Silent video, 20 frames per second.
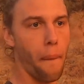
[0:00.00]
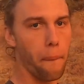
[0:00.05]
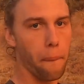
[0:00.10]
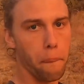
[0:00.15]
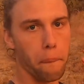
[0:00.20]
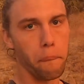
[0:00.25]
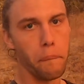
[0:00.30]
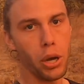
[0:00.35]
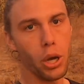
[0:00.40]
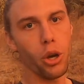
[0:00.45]

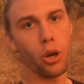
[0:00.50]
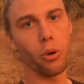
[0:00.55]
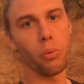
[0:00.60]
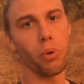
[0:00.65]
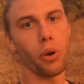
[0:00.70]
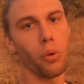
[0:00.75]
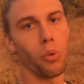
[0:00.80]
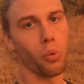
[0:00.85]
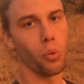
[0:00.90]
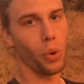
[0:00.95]

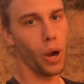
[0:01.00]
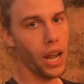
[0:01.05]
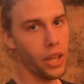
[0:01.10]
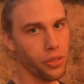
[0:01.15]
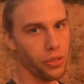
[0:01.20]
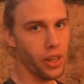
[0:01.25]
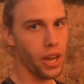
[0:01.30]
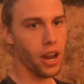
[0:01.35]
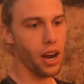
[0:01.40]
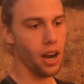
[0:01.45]
Boom,
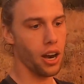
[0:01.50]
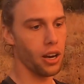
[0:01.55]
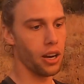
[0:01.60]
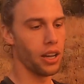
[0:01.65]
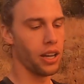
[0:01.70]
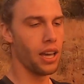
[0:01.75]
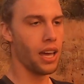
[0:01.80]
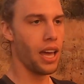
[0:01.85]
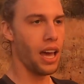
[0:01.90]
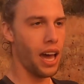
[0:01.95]
right there,
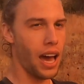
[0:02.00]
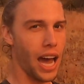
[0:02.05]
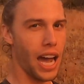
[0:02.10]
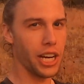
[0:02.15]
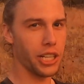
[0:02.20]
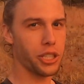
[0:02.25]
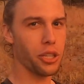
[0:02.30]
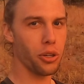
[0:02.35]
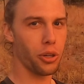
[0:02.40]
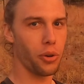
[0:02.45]

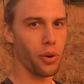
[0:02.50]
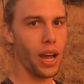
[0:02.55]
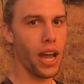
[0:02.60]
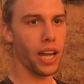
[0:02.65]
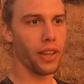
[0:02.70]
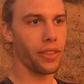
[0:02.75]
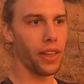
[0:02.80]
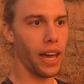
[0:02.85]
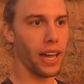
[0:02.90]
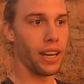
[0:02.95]
I show
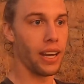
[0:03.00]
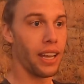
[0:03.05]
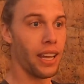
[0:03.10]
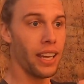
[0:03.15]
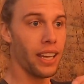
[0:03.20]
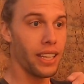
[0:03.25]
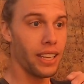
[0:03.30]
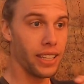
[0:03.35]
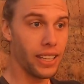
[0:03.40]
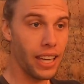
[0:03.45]
Greg that,
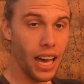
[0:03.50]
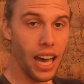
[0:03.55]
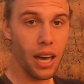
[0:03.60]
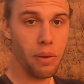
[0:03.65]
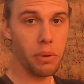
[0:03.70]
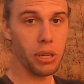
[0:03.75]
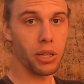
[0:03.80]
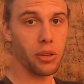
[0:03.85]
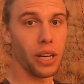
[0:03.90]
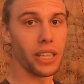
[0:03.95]
yeah,
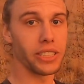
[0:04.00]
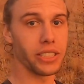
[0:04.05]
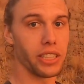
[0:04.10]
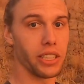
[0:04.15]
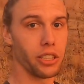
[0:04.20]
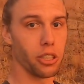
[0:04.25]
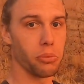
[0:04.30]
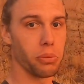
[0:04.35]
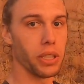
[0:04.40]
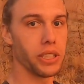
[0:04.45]
I'm interested
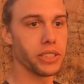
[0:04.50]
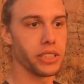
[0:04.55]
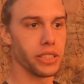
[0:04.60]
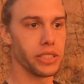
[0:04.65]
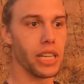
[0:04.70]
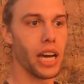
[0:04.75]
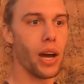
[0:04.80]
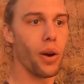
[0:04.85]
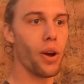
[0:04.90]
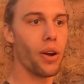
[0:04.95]
in your
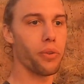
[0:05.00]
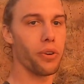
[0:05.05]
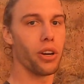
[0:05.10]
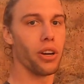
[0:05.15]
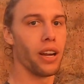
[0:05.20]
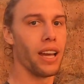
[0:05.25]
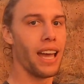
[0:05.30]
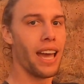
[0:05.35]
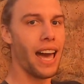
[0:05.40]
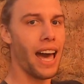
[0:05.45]
business.
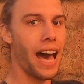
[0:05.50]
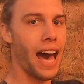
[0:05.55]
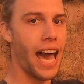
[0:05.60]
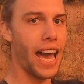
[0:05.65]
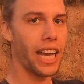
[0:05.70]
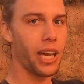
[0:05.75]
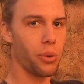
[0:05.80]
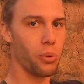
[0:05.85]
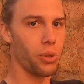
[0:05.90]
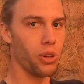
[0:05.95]
However,
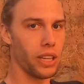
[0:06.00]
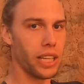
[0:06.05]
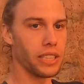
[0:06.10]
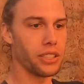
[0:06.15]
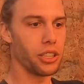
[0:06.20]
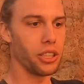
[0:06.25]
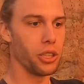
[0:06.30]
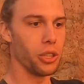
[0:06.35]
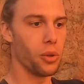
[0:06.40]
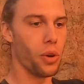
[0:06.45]
I can relate
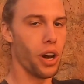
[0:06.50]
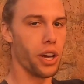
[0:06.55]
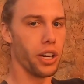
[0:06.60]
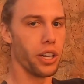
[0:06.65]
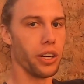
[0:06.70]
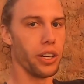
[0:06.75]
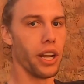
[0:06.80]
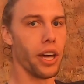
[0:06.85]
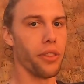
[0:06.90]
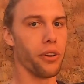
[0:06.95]
to you on
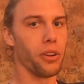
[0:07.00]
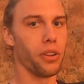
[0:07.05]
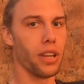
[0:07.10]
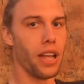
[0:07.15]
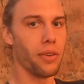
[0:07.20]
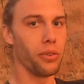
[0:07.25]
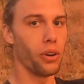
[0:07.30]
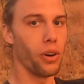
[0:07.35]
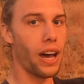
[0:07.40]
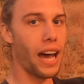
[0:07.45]
another
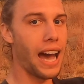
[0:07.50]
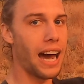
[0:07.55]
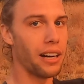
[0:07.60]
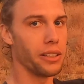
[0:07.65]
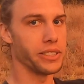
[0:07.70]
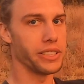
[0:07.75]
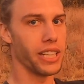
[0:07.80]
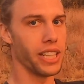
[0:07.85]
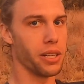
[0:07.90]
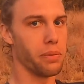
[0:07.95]
level
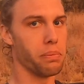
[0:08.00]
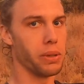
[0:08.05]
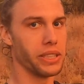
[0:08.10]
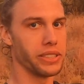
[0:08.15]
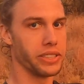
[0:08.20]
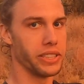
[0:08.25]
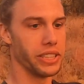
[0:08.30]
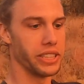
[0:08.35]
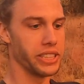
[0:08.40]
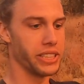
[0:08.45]
outside of
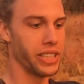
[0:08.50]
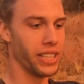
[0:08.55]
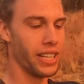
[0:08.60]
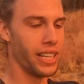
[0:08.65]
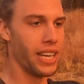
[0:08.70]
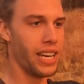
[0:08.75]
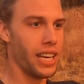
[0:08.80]
business.